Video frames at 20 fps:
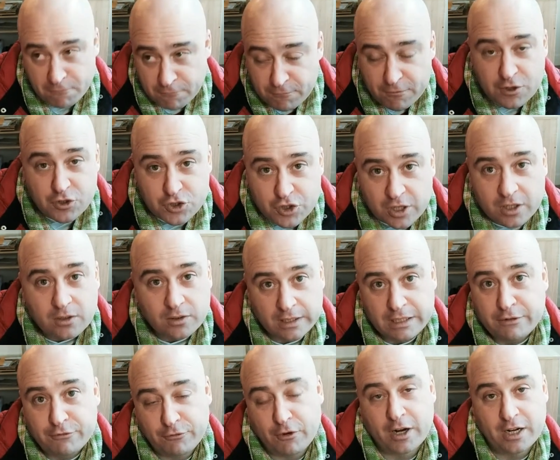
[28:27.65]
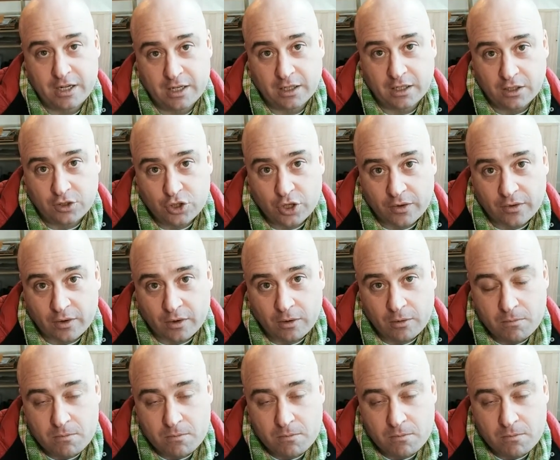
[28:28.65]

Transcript: physically fighting each other,